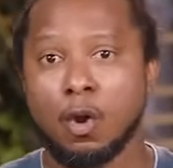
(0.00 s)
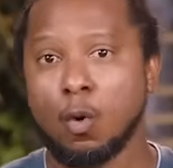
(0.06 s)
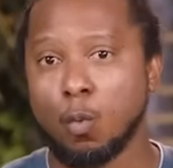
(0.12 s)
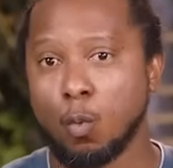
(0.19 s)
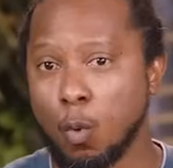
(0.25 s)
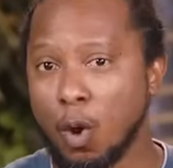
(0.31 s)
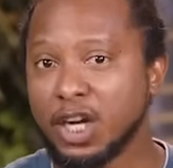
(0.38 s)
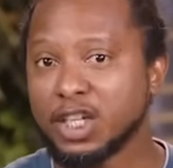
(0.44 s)

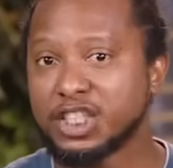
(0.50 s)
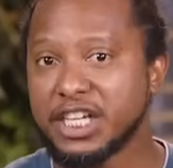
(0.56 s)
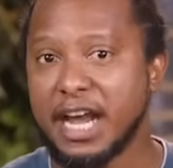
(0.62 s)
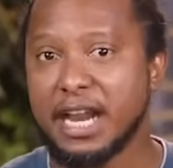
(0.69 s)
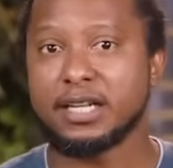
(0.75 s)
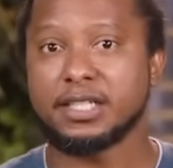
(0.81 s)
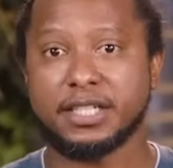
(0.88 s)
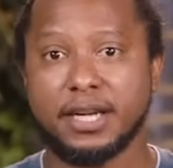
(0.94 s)
One
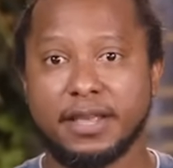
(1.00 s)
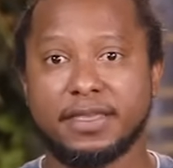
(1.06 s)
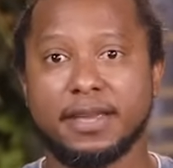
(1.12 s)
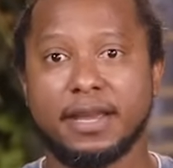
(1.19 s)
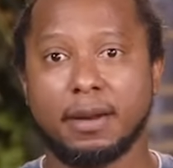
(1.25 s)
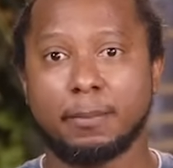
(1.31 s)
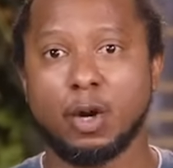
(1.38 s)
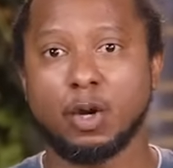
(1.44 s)
challenging
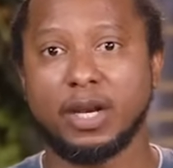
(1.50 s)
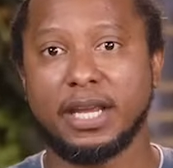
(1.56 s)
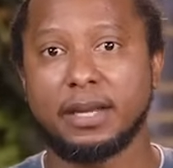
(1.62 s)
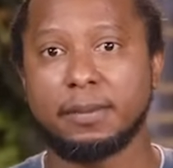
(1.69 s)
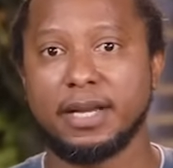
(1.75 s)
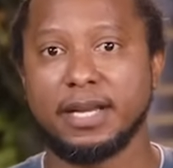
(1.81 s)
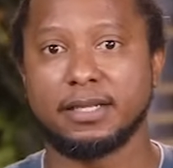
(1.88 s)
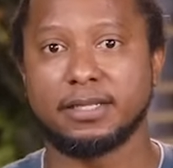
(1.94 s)
thing about
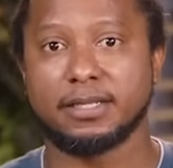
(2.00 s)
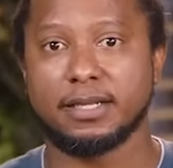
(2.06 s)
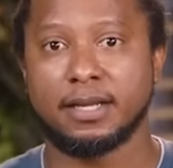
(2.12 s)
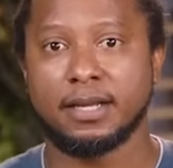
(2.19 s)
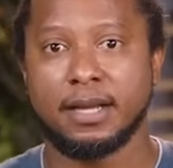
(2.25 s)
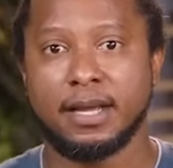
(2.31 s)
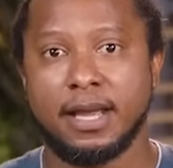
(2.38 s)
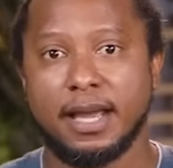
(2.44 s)
emails
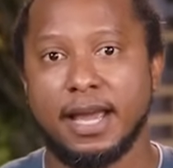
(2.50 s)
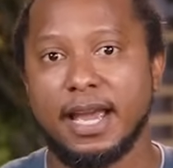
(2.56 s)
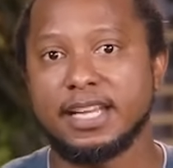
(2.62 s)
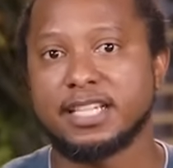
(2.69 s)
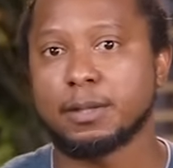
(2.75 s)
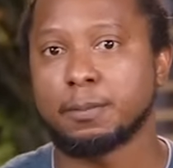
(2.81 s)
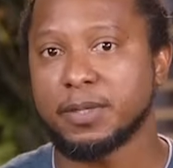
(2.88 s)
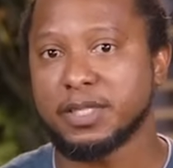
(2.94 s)

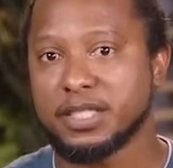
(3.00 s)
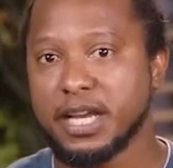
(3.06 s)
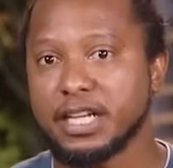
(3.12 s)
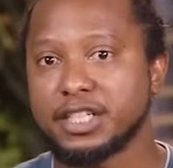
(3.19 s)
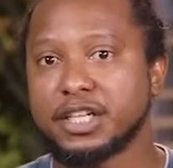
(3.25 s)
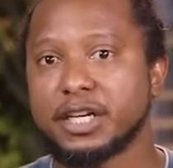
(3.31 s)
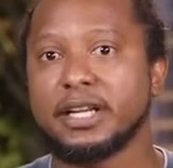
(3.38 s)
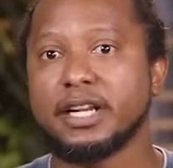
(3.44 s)
is the
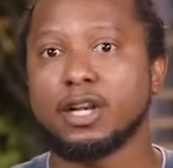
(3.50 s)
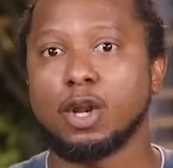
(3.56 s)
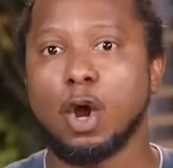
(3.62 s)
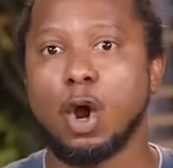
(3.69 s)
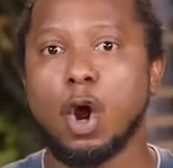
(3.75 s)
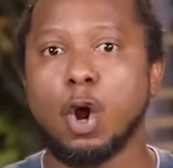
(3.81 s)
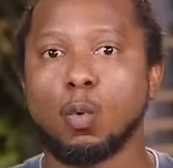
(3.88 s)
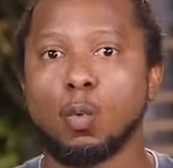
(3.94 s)
potentially
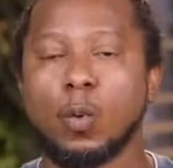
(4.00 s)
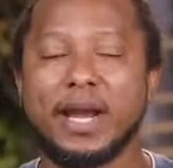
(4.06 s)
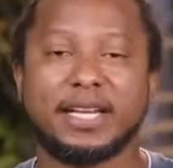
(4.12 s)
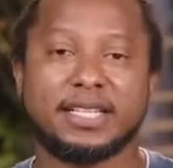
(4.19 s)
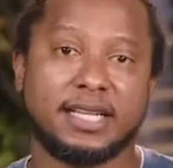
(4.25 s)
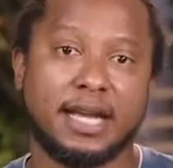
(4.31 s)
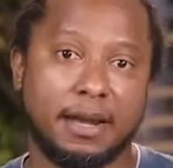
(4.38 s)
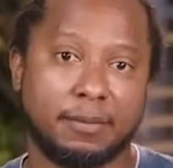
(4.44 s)
long
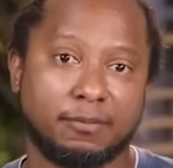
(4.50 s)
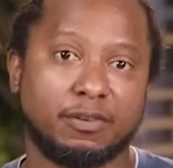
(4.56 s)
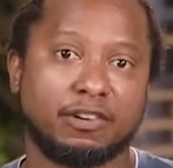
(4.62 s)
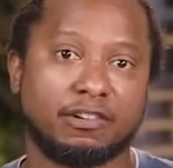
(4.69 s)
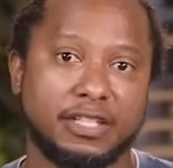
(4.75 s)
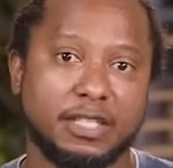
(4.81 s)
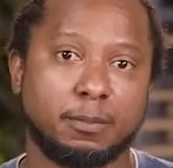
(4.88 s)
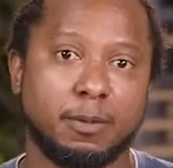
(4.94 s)
wait time for a
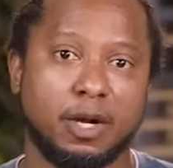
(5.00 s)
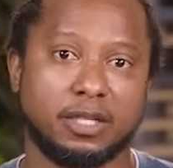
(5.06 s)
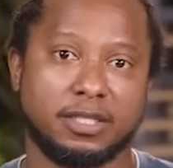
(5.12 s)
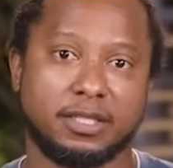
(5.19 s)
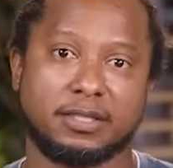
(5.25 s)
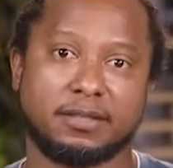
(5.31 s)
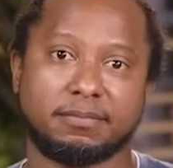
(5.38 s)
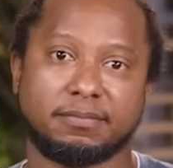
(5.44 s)

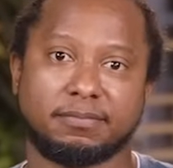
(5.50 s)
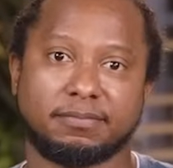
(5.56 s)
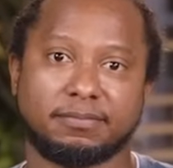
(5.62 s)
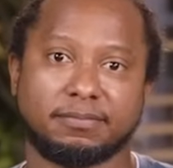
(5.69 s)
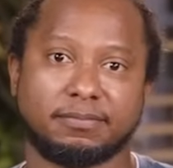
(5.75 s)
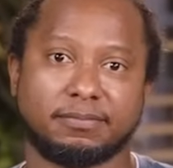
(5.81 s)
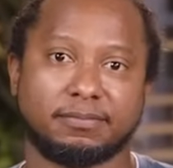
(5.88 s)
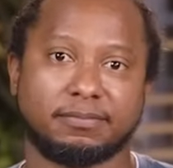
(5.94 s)
response.
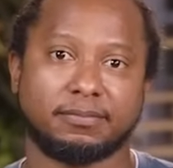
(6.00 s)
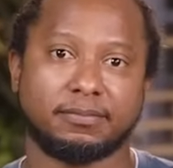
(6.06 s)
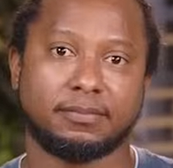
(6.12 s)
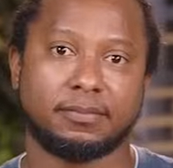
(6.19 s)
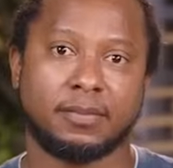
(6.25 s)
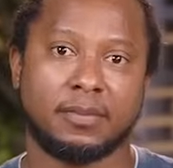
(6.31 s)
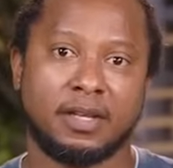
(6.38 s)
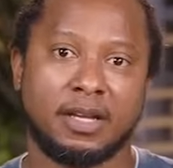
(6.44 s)

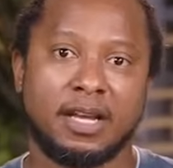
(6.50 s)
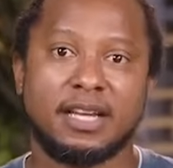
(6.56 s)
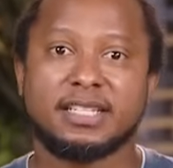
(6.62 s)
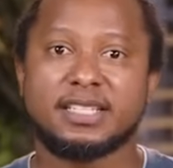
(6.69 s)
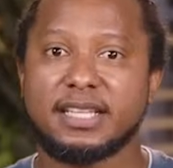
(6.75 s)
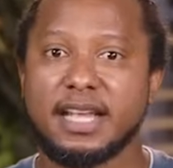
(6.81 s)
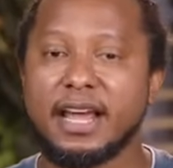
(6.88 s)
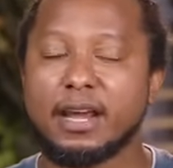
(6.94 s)

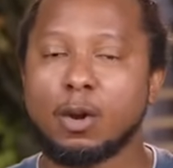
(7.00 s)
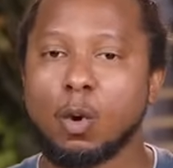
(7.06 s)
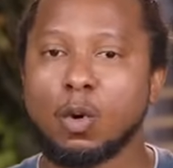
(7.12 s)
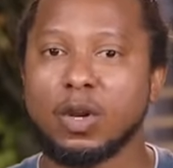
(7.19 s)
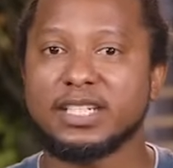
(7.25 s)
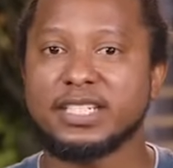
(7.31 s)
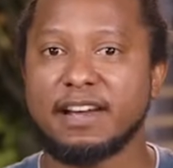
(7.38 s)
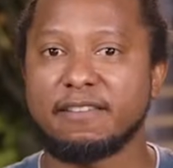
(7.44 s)

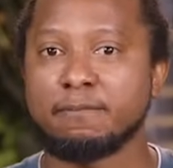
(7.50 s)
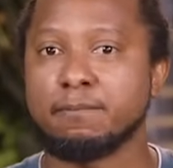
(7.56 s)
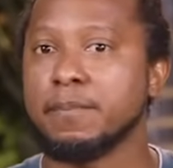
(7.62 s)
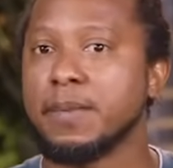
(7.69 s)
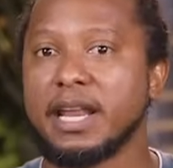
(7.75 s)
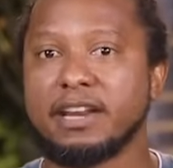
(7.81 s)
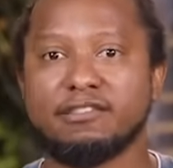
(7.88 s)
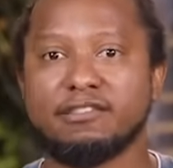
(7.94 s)
Stakeholders have many